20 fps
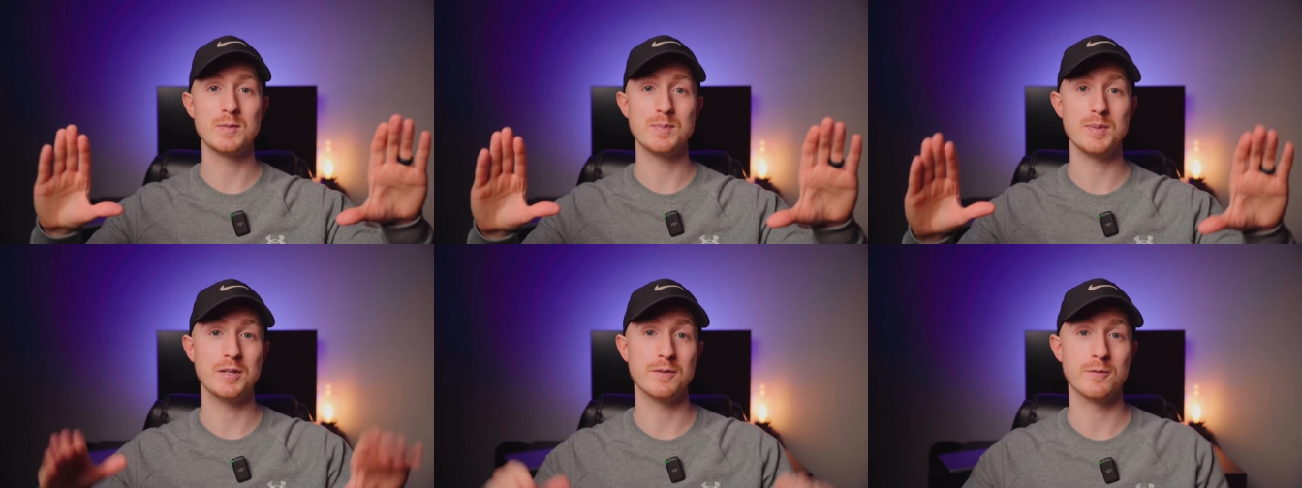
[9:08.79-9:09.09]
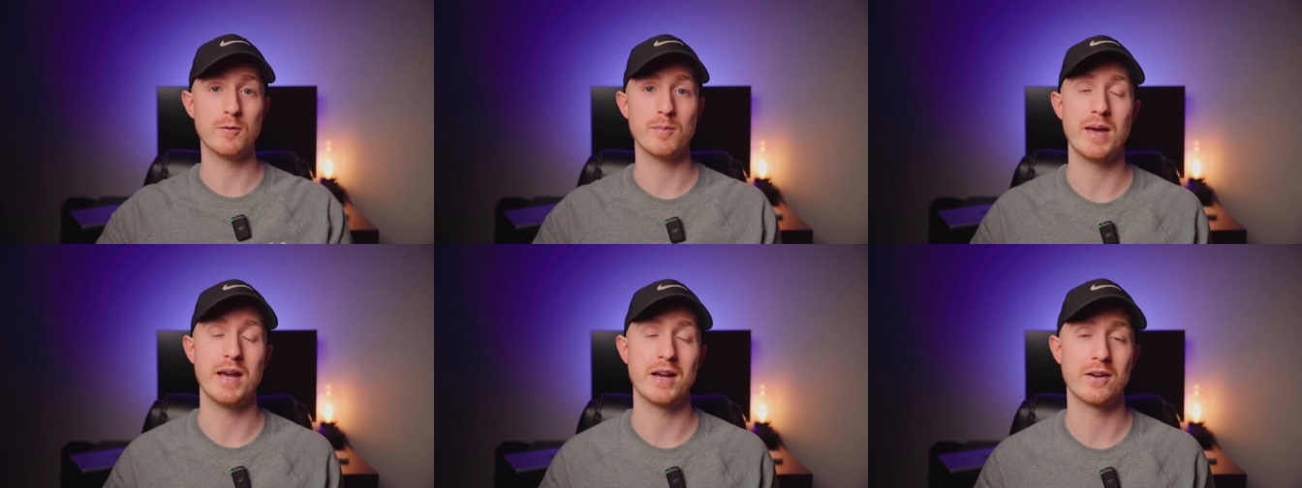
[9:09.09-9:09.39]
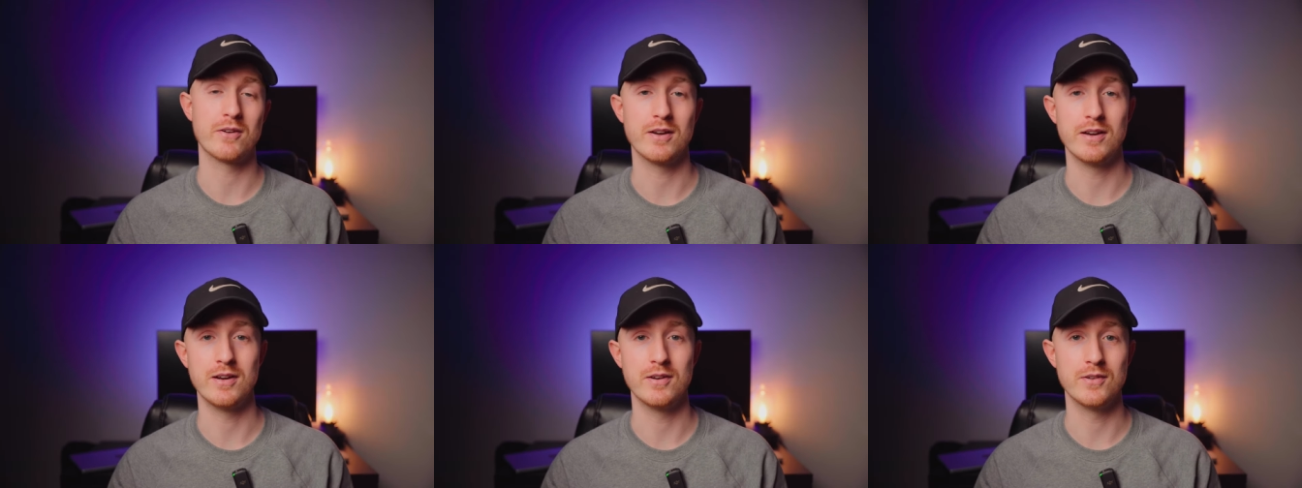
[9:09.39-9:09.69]
beautiful
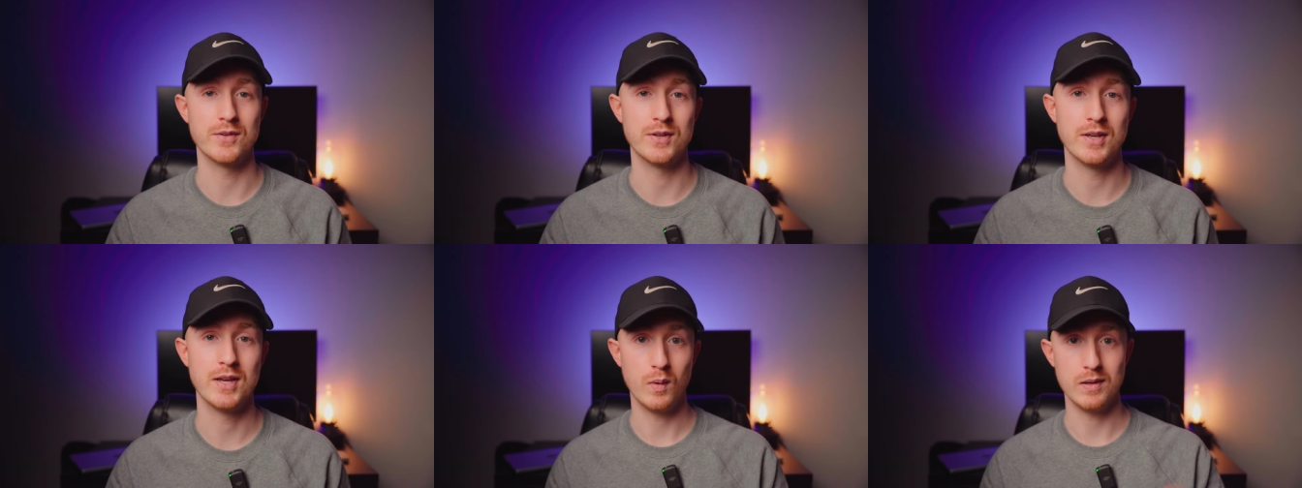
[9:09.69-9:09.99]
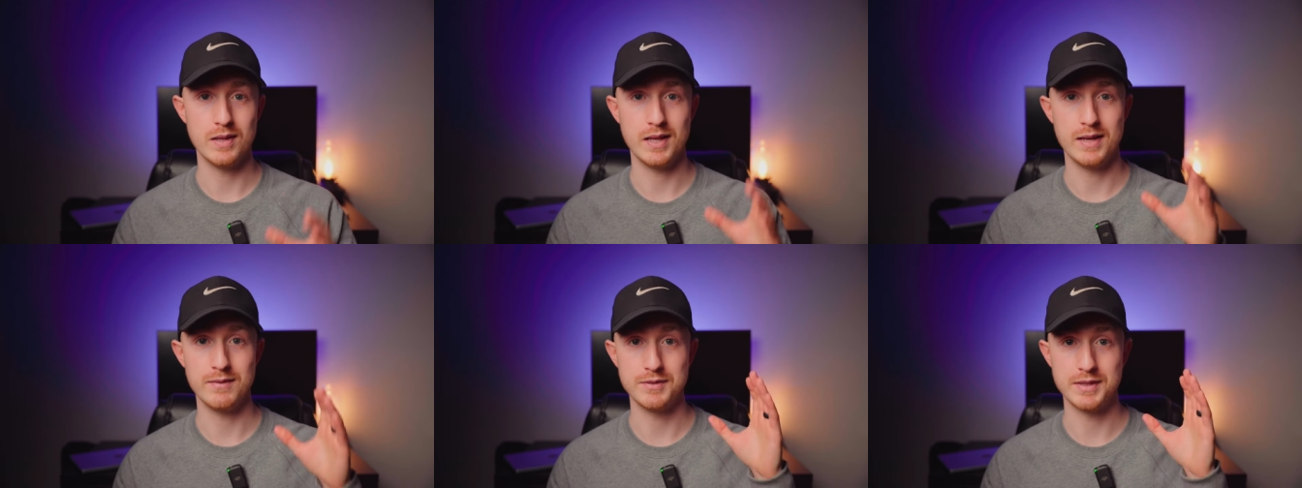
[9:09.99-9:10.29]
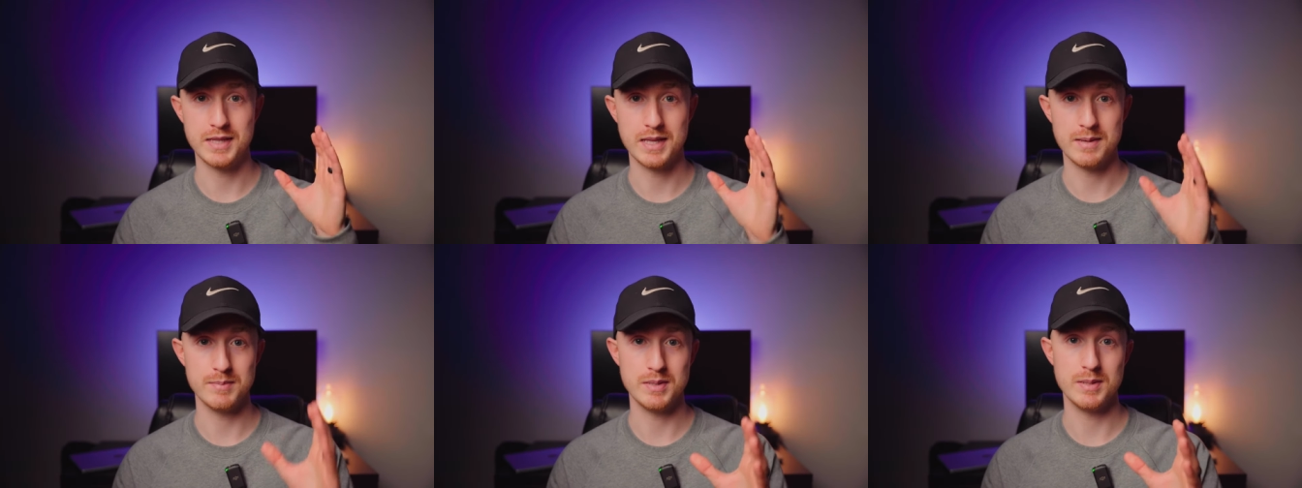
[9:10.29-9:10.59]
background while
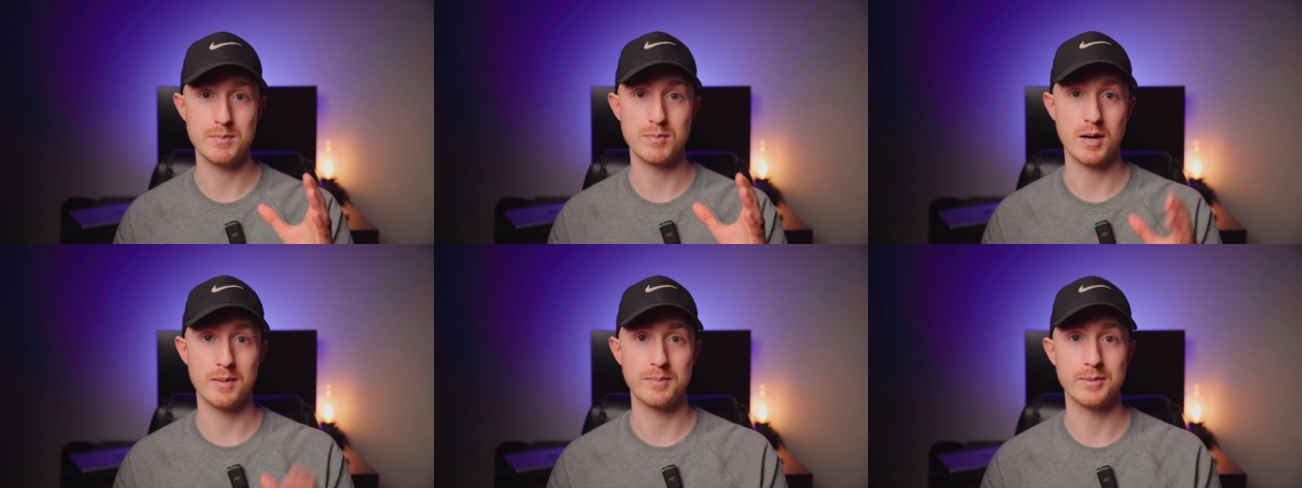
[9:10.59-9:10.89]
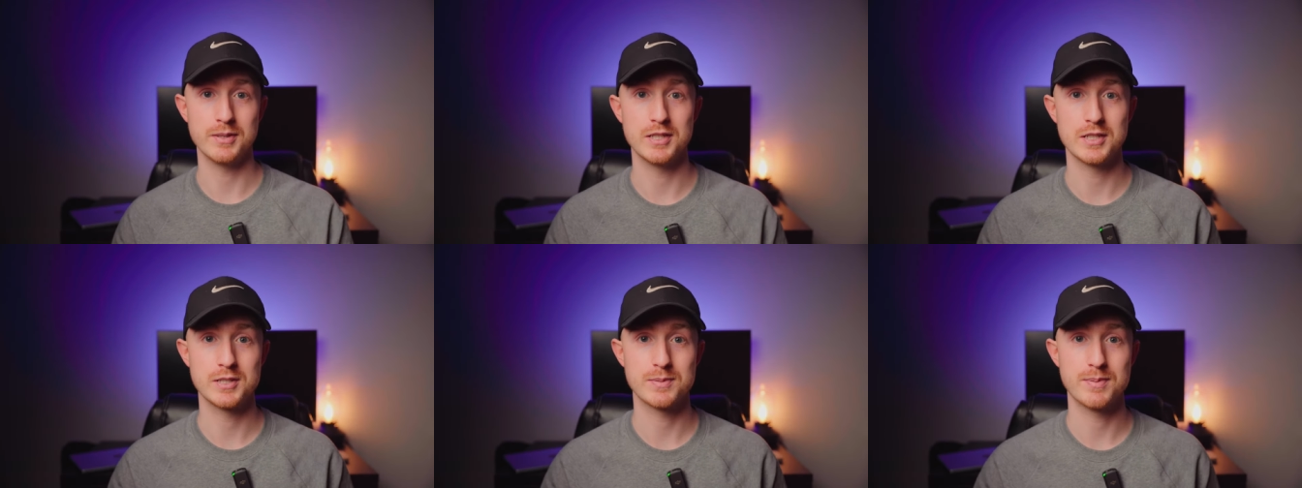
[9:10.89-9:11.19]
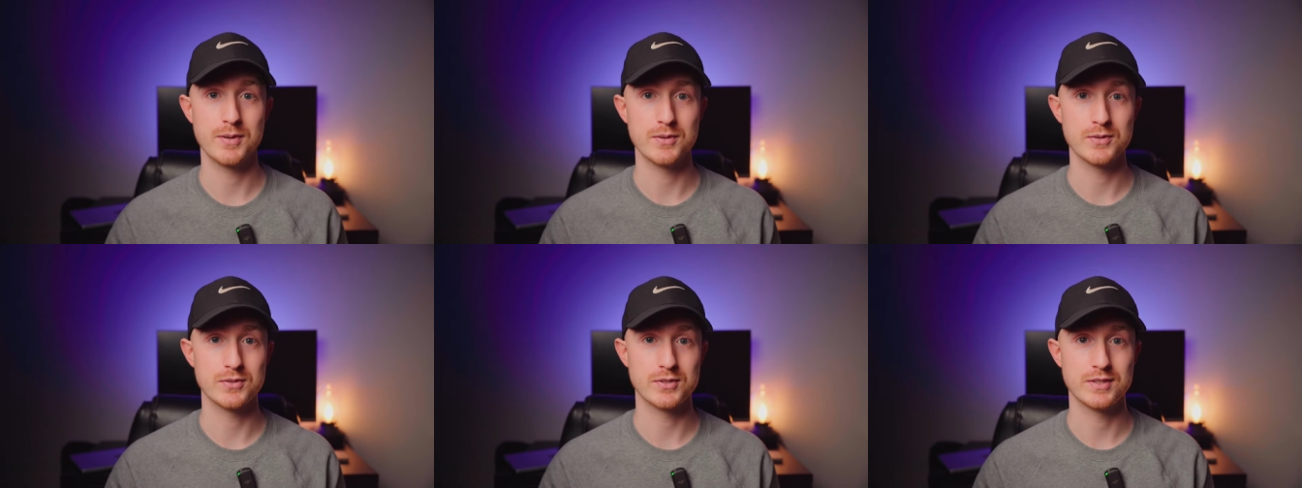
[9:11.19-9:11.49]
having them be properly
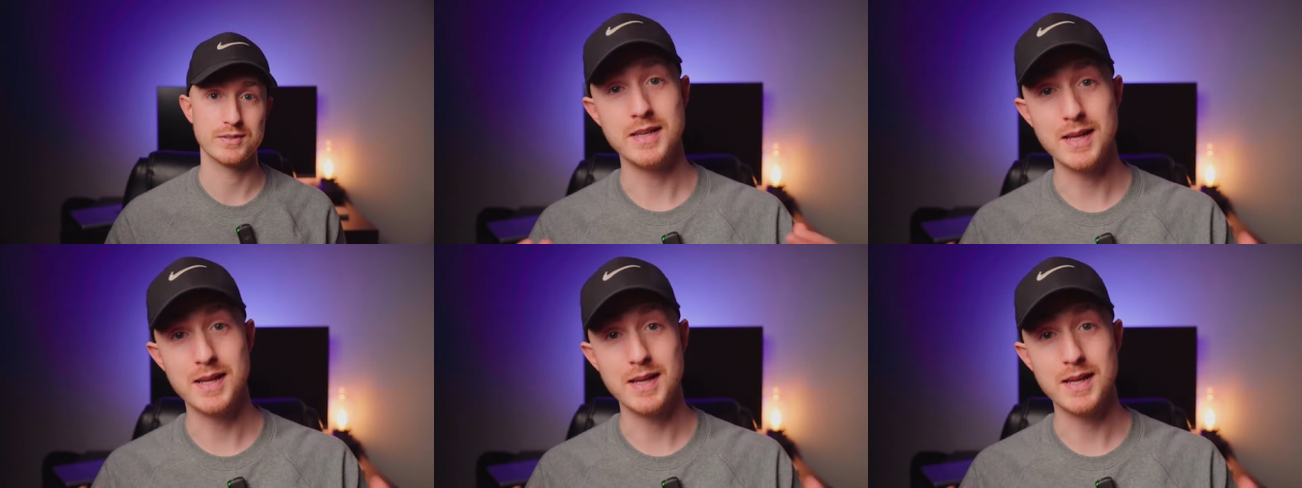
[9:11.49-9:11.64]
exposed.